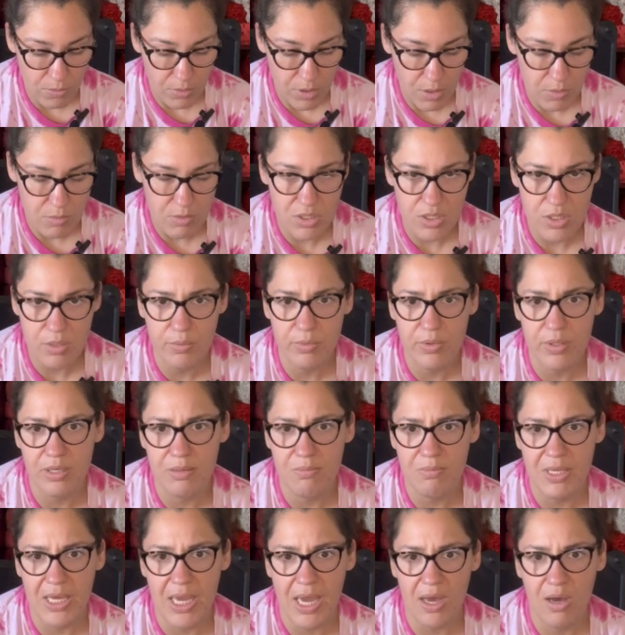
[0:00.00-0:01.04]
It was the
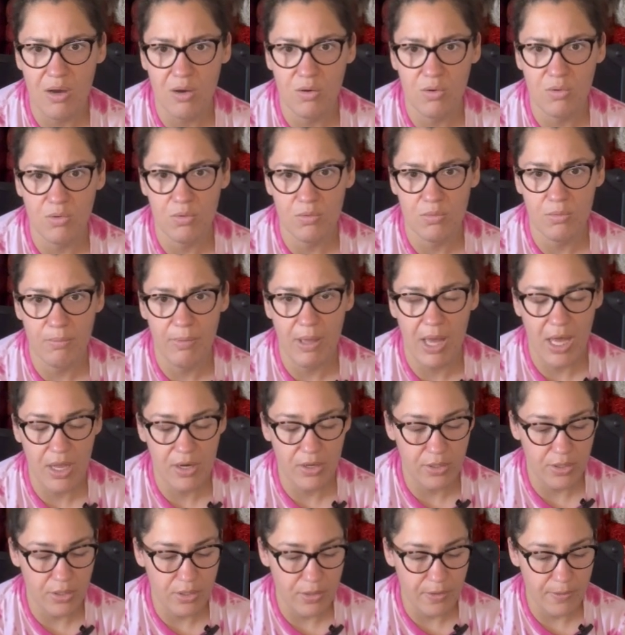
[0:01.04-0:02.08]
Rin Meow
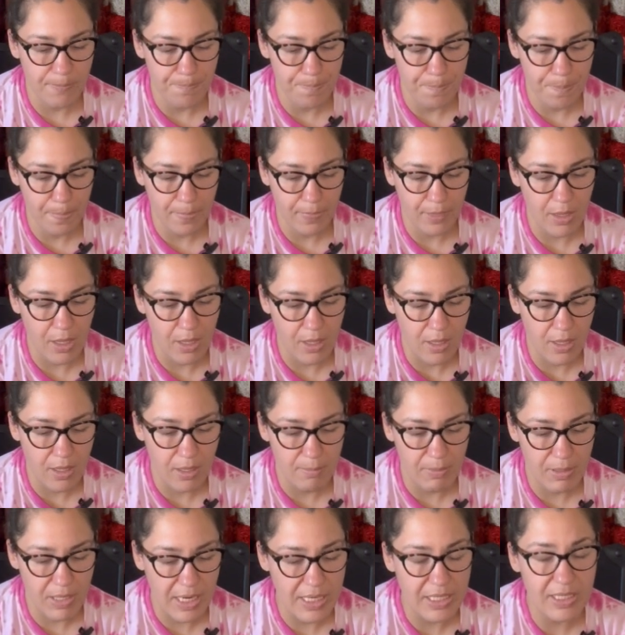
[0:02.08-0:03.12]
pattern,
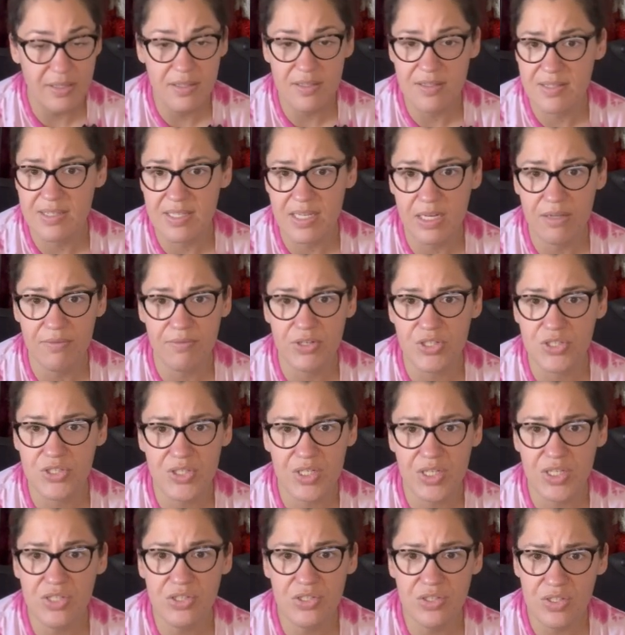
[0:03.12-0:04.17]
but I did the sitting version.
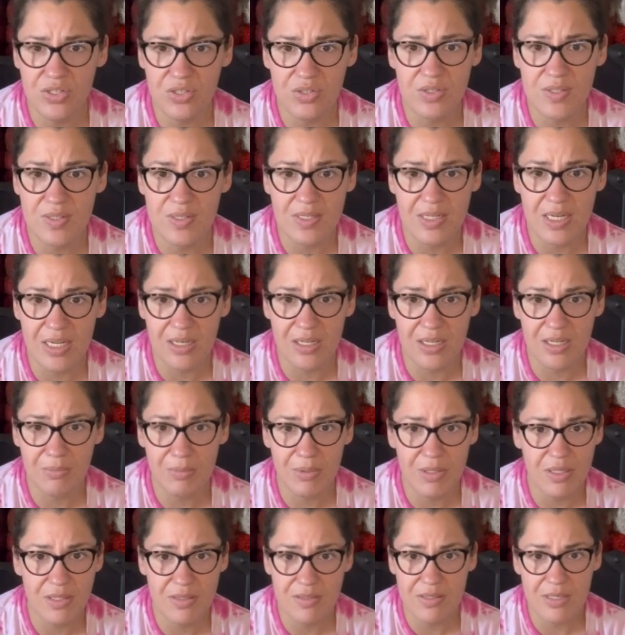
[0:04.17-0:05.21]
I usually do the standing,
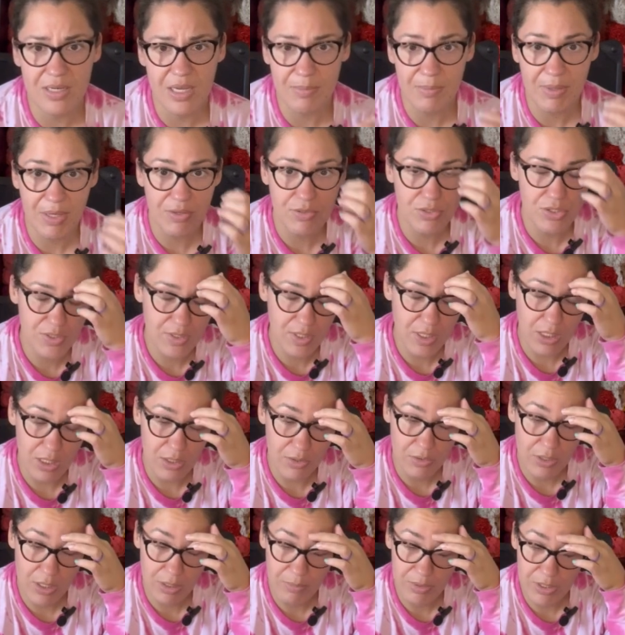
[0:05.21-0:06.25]
but this time I was just like, you
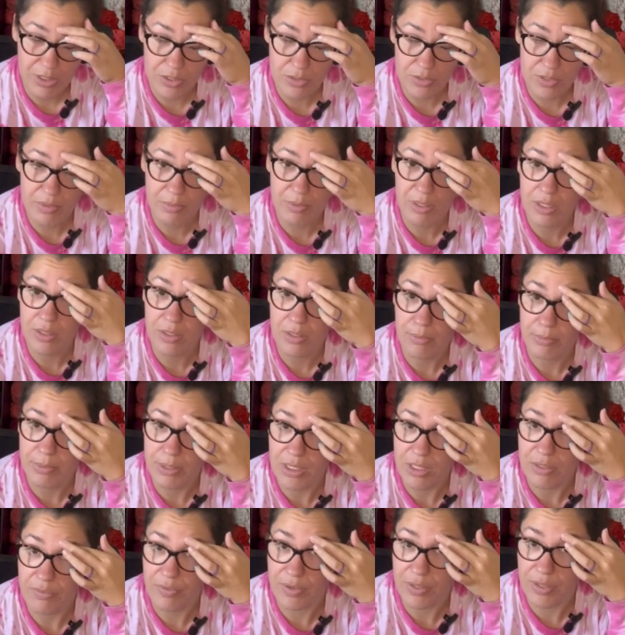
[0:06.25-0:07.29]
know what, I'm going to do something a little
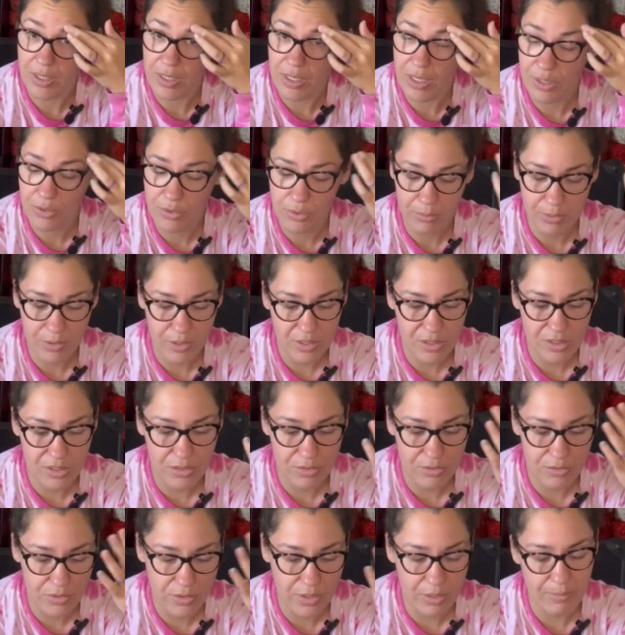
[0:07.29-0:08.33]
bit different than I normally
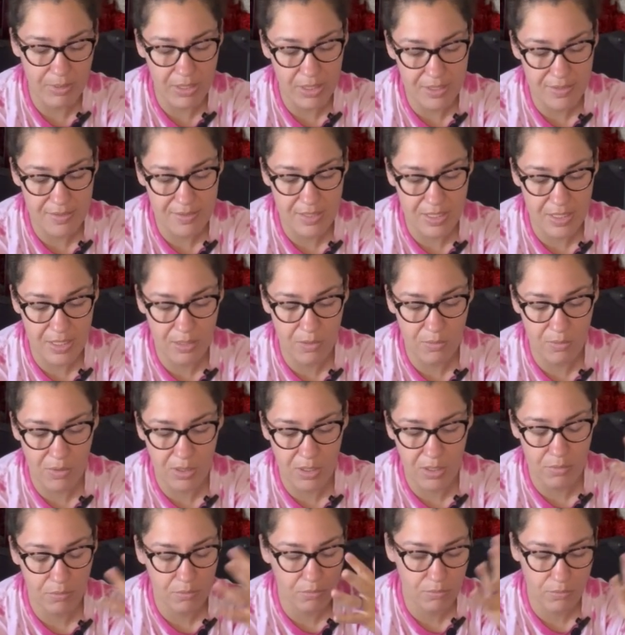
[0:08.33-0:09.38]
do. So I made a sitting
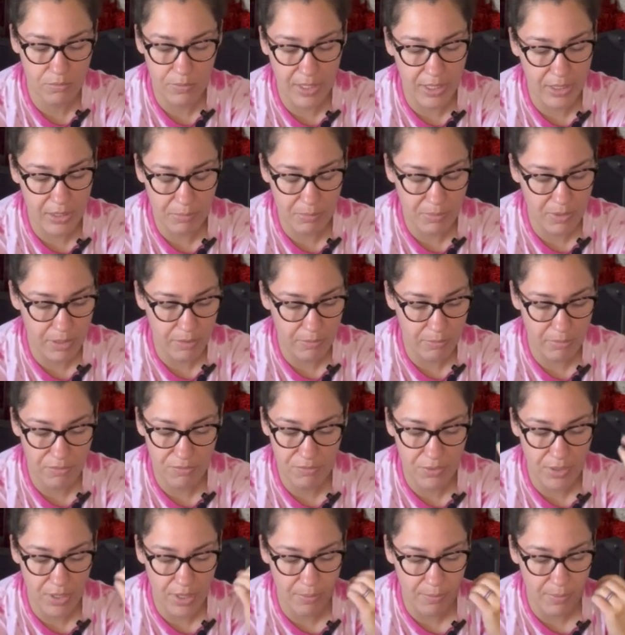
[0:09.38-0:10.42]
one randomly
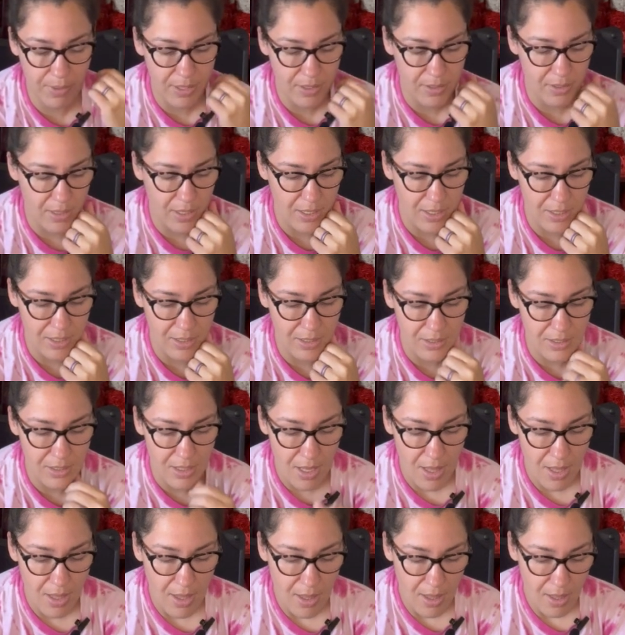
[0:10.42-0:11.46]
before I went, and
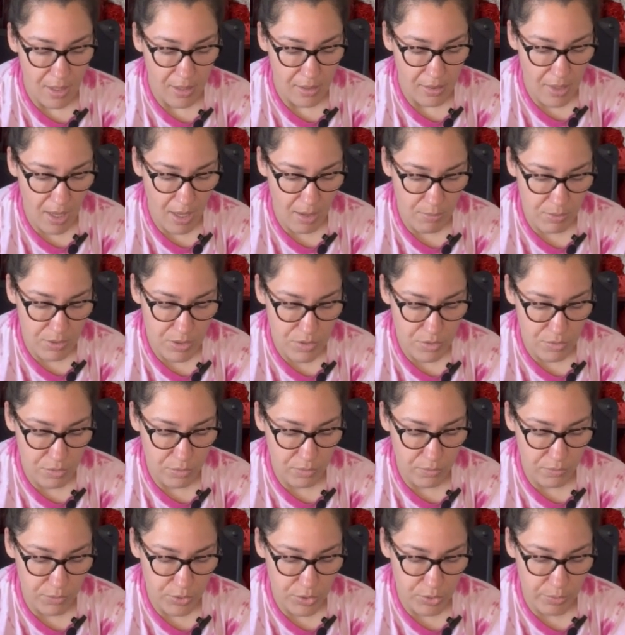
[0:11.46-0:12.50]
that one
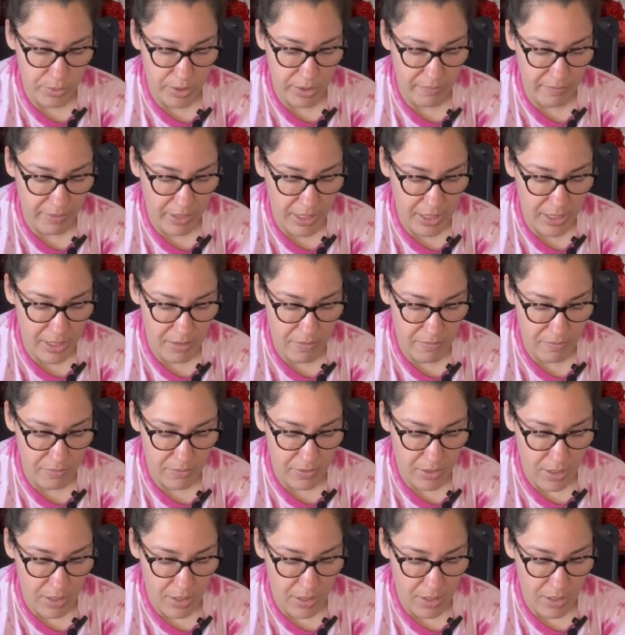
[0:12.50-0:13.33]
sold for $25.